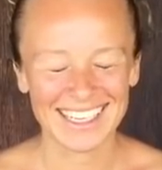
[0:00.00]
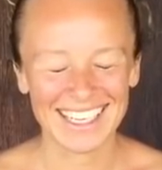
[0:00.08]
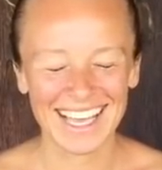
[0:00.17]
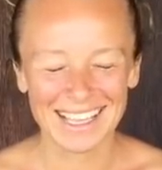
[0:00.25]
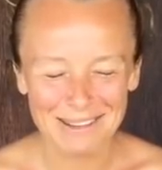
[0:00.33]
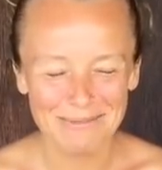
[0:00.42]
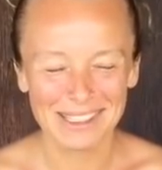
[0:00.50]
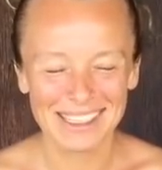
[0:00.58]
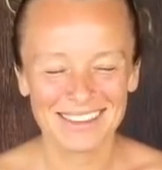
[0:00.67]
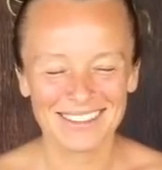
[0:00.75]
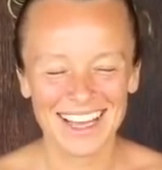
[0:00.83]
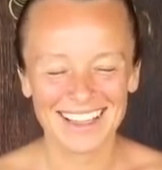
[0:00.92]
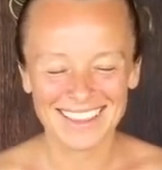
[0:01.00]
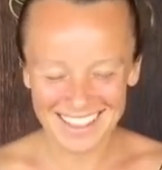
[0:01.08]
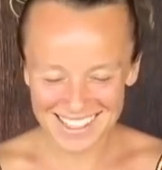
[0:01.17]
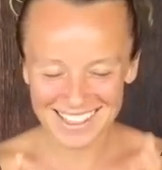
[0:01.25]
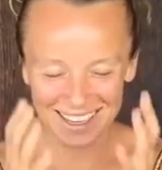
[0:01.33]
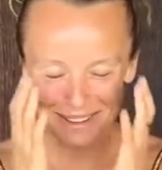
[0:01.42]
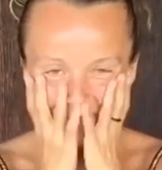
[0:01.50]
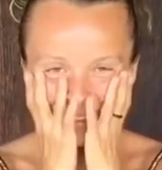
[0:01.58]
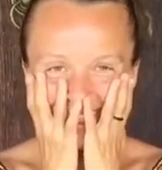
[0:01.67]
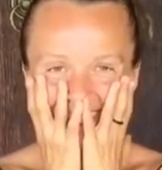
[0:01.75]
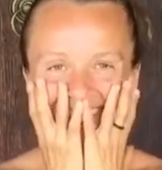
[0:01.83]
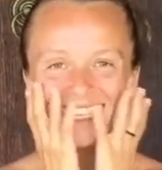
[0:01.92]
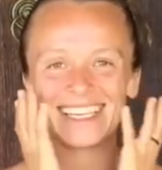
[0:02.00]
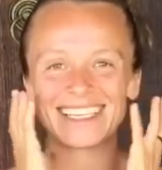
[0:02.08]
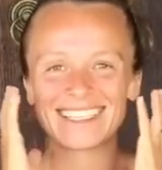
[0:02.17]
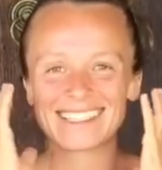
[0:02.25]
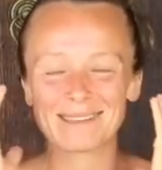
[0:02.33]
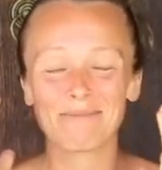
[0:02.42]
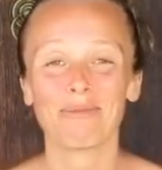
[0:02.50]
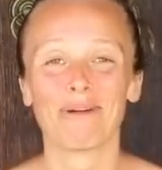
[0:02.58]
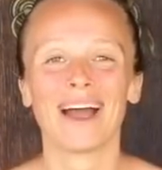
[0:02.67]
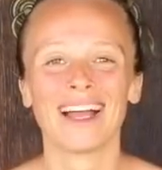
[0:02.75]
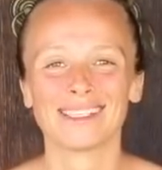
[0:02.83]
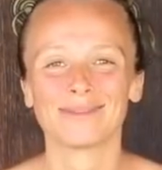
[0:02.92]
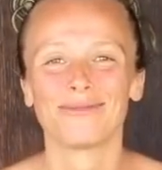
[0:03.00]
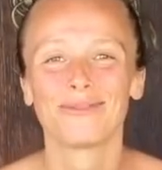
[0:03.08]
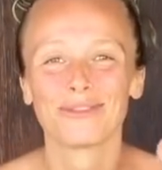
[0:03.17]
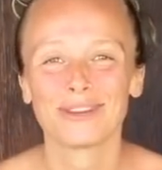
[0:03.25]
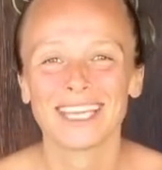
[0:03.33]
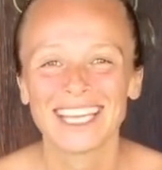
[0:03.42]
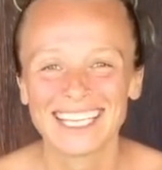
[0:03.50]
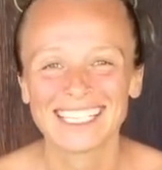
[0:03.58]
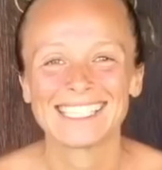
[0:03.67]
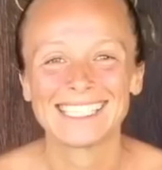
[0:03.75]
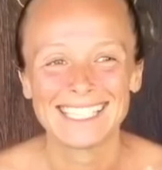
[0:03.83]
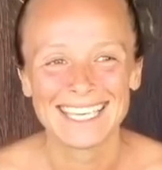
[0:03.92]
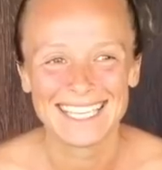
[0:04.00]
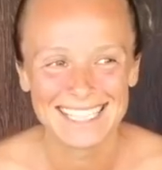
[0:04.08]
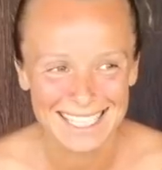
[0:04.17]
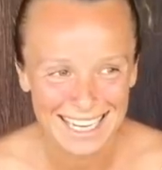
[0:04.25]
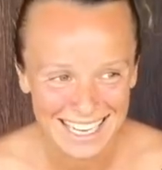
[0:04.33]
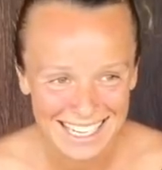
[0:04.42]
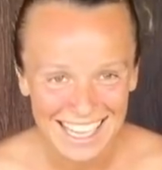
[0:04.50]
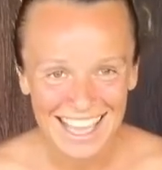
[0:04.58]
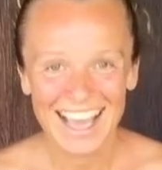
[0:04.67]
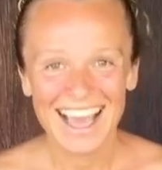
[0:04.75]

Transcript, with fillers: Can you believe that there's a completely surprise freak season,